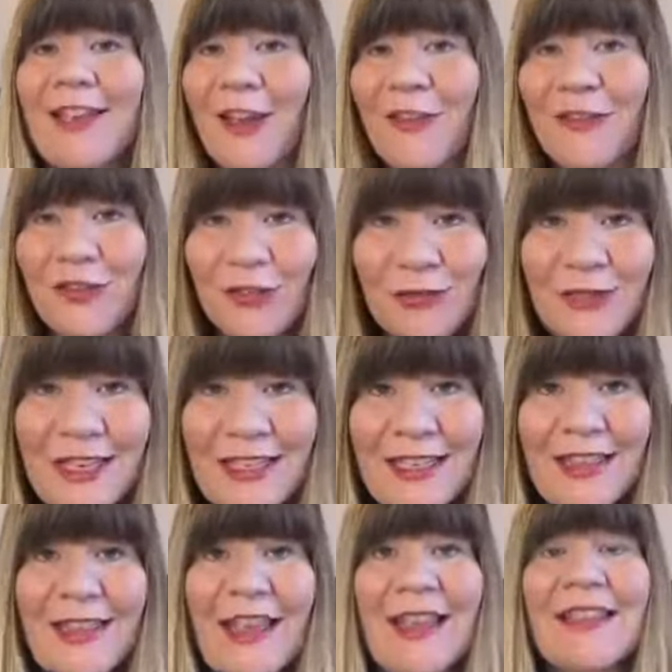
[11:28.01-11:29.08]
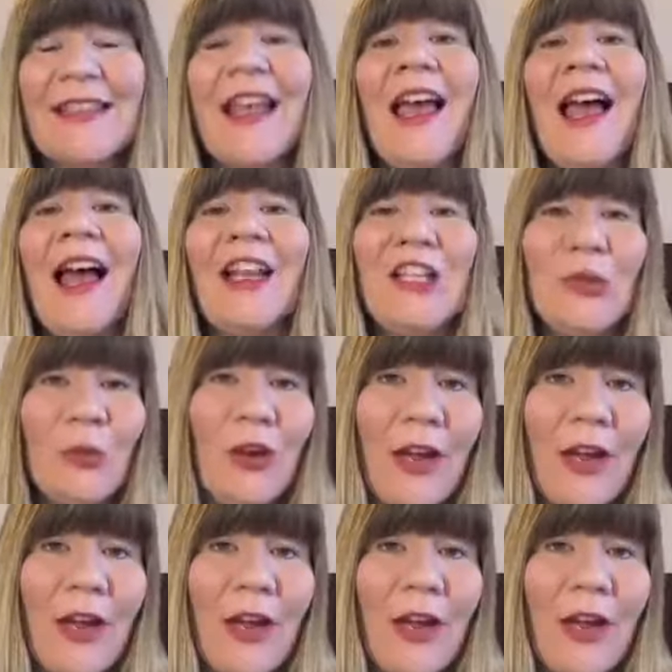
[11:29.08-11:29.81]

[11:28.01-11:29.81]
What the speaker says: if you're reading this and you